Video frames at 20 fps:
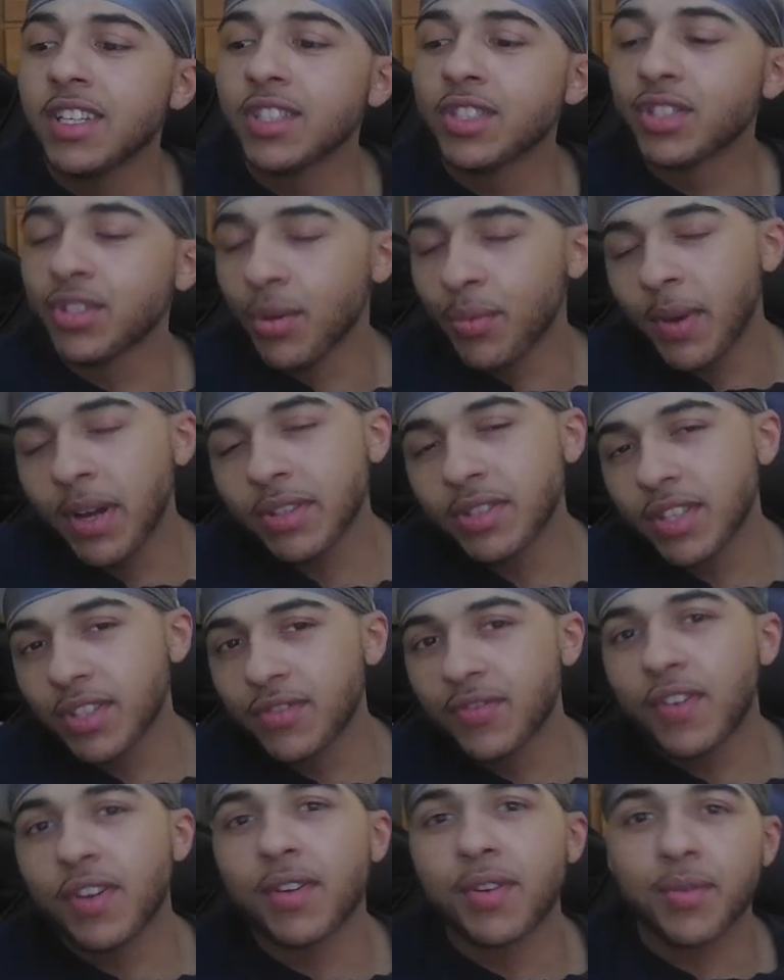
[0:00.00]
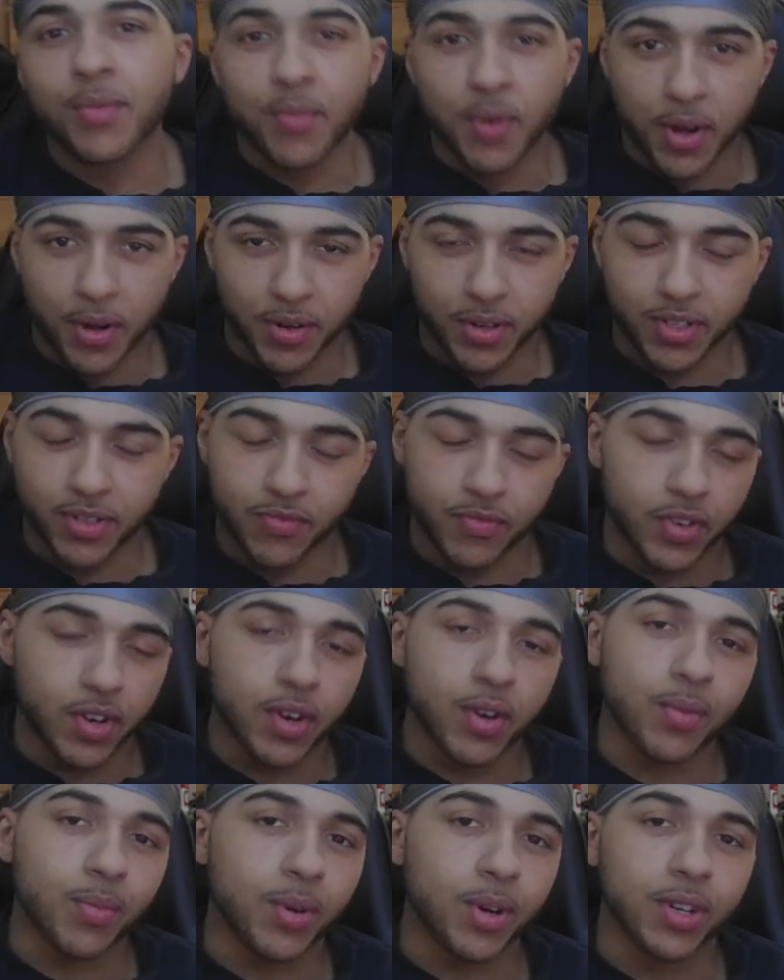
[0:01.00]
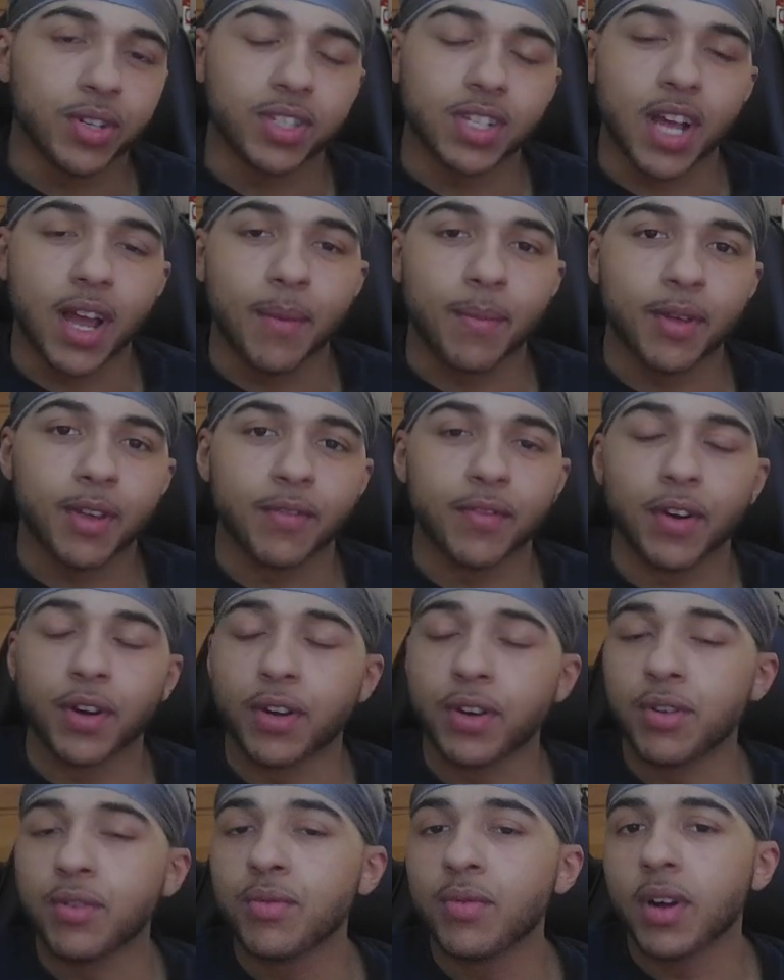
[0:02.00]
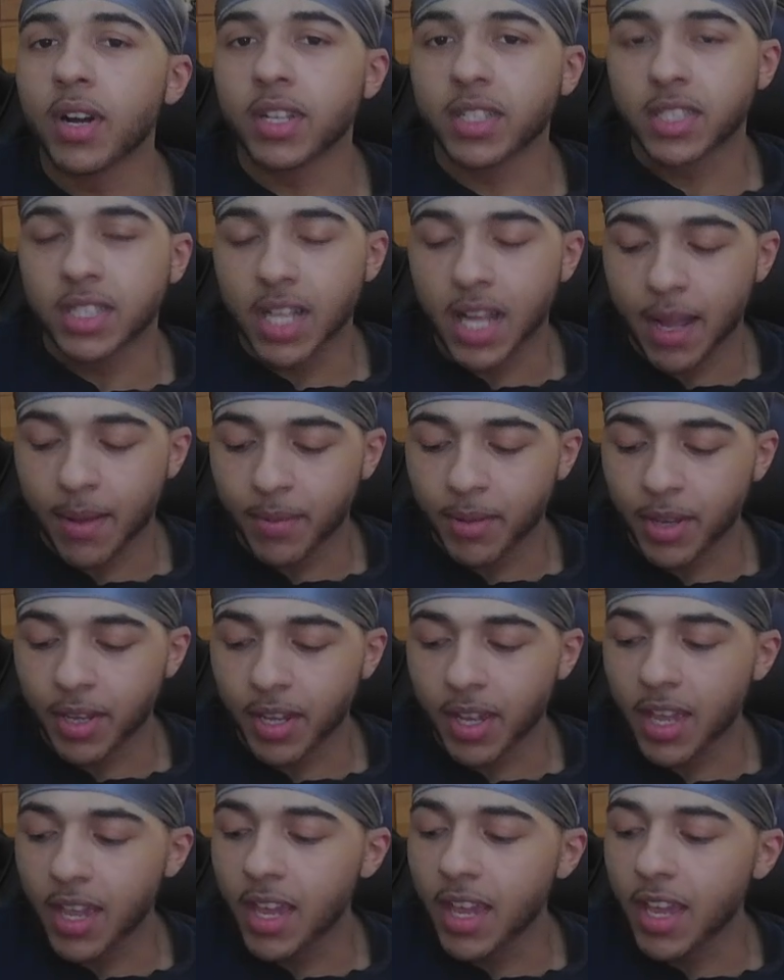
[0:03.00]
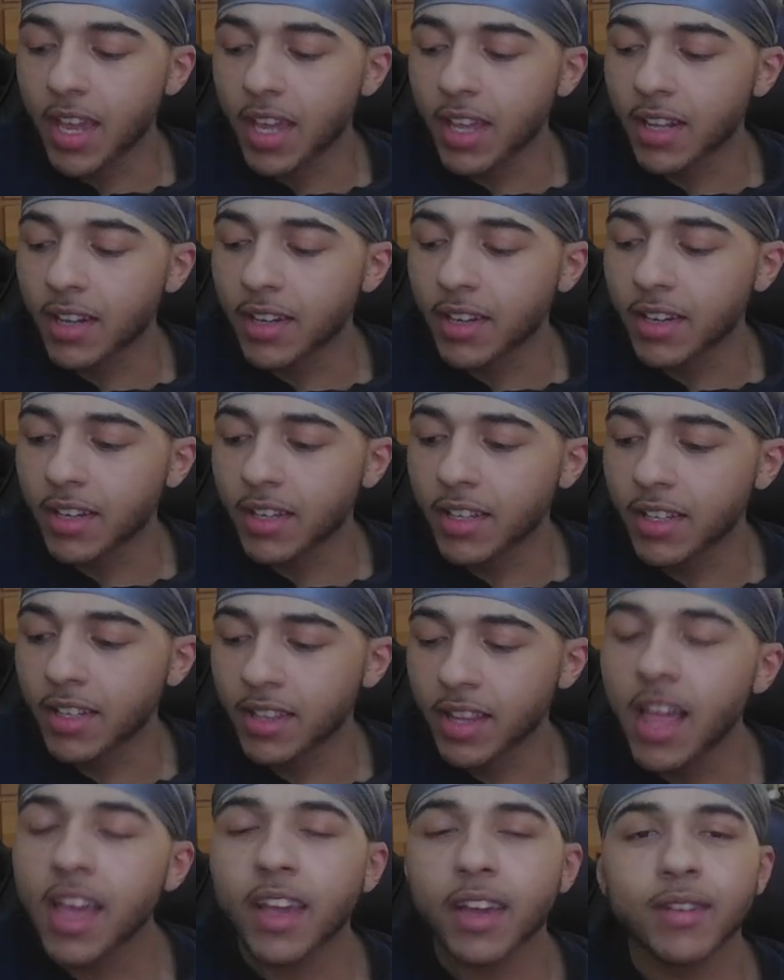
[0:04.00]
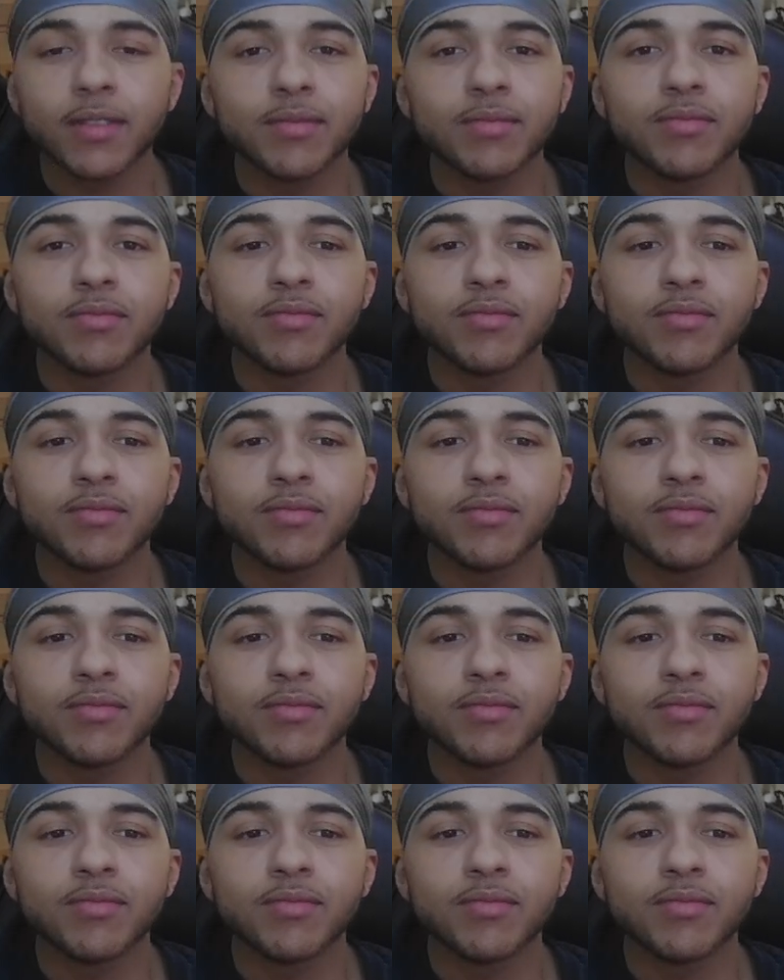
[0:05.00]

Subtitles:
So wealth is very weird. It's a very weird topic, a very nuanced topic, and like